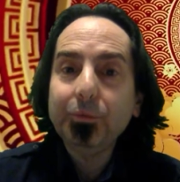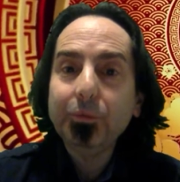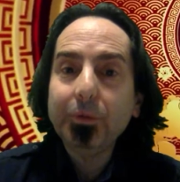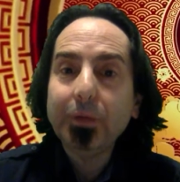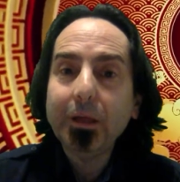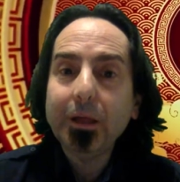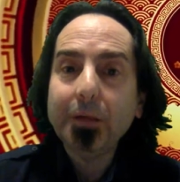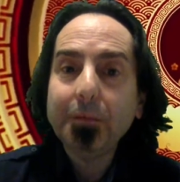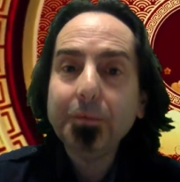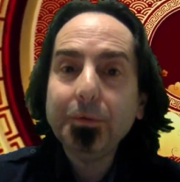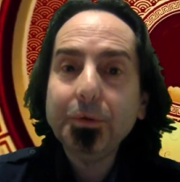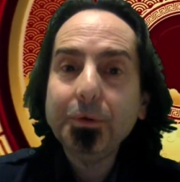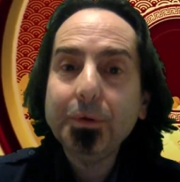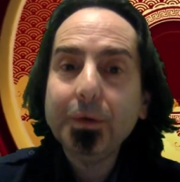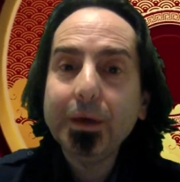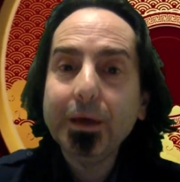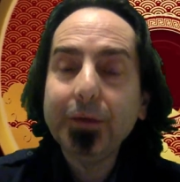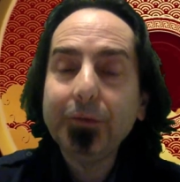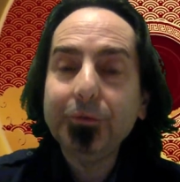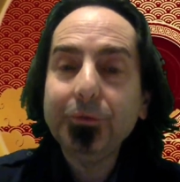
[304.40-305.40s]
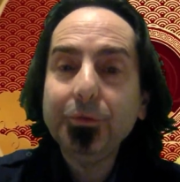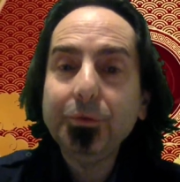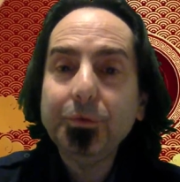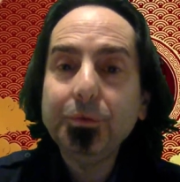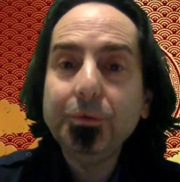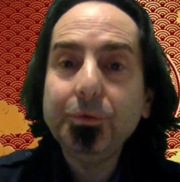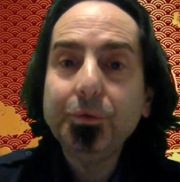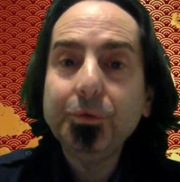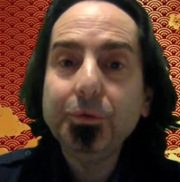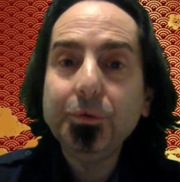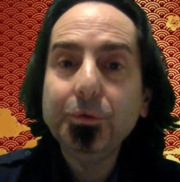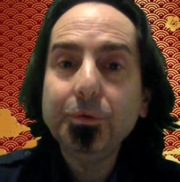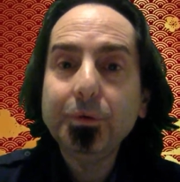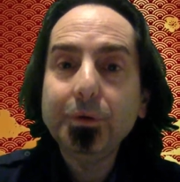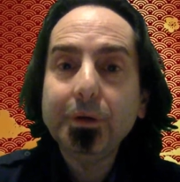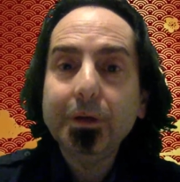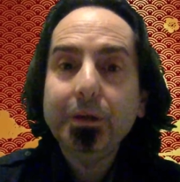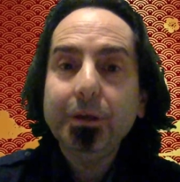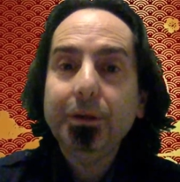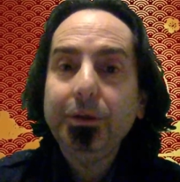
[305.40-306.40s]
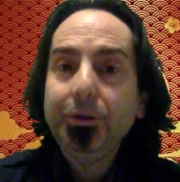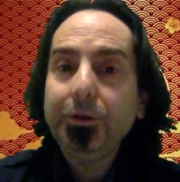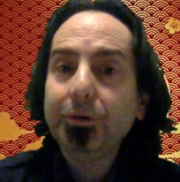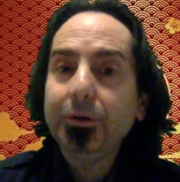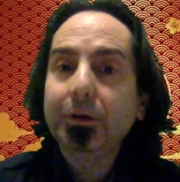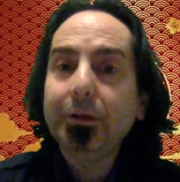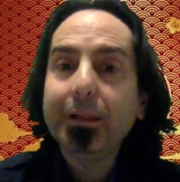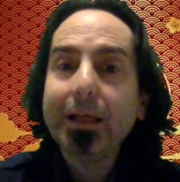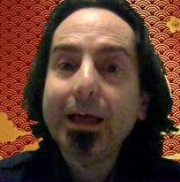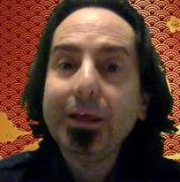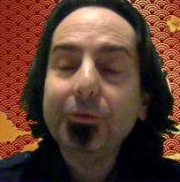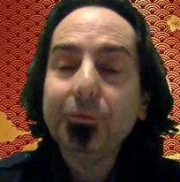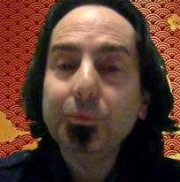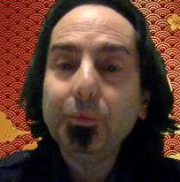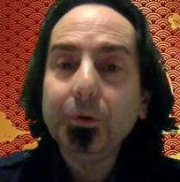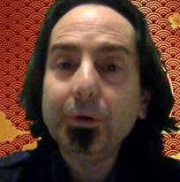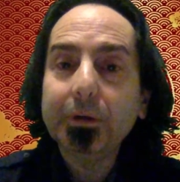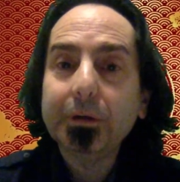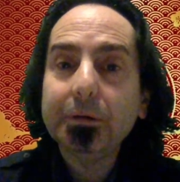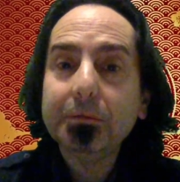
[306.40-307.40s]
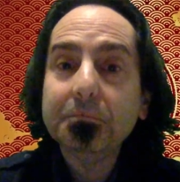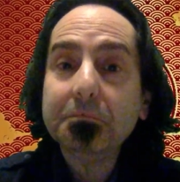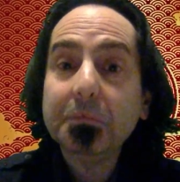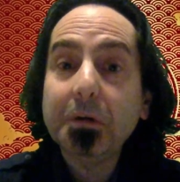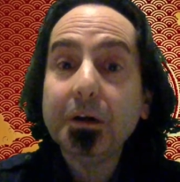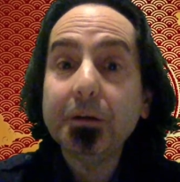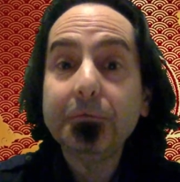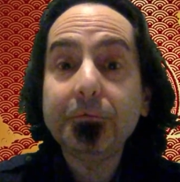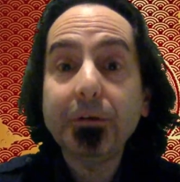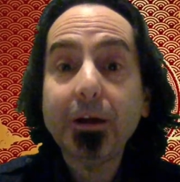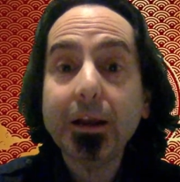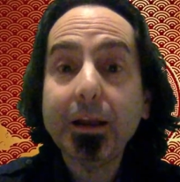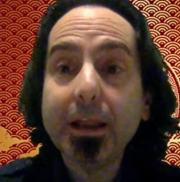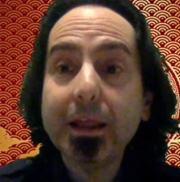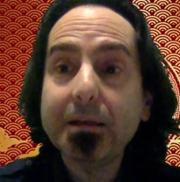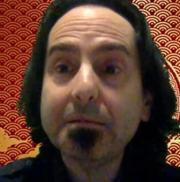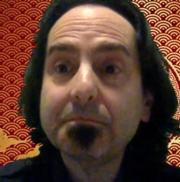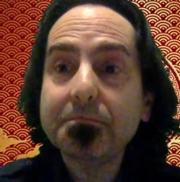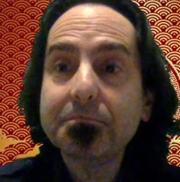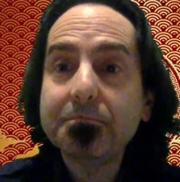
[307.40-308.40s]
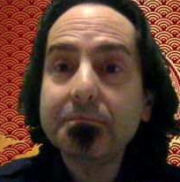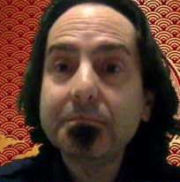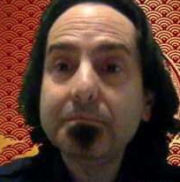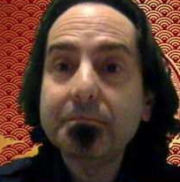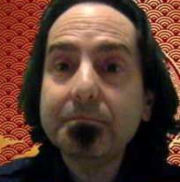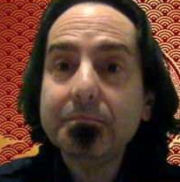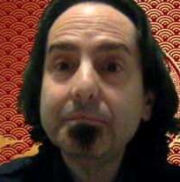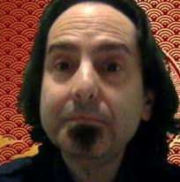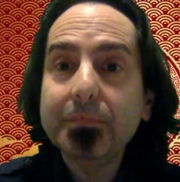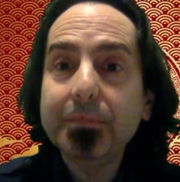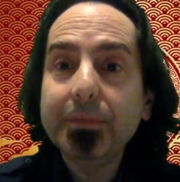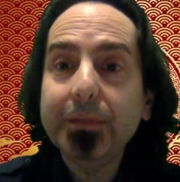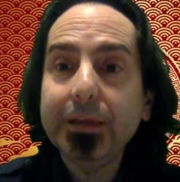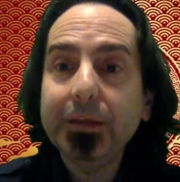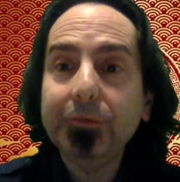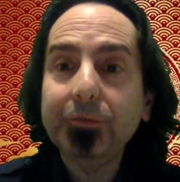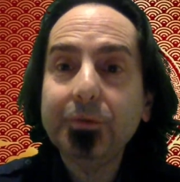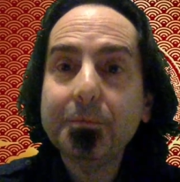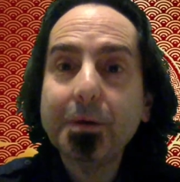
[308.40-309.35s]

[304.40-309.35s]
will help you as you do your classwork on Friday. Thanks so